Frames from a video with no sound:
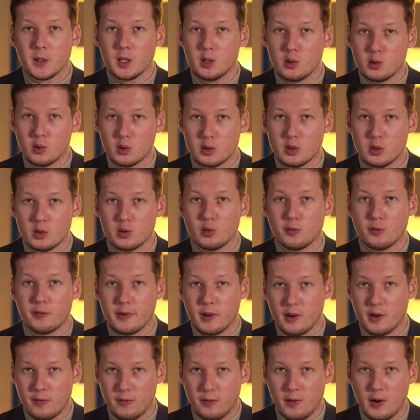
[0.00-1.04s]
in order to
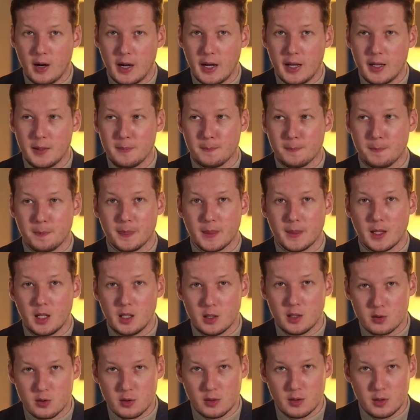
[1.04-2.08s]
verify
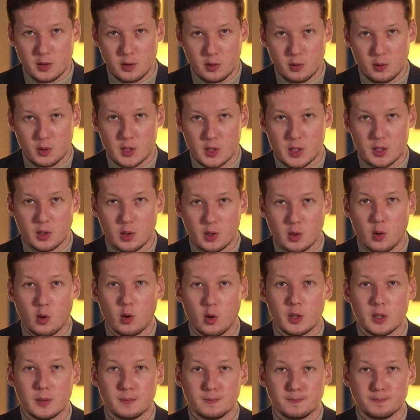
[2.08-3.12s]
introduced
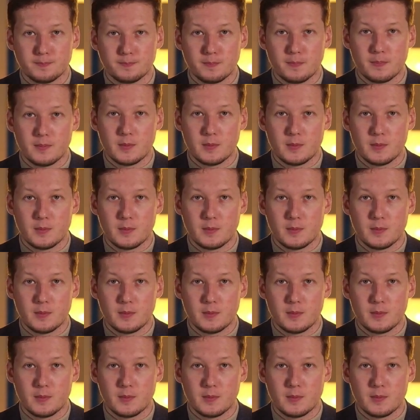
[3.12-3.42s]
code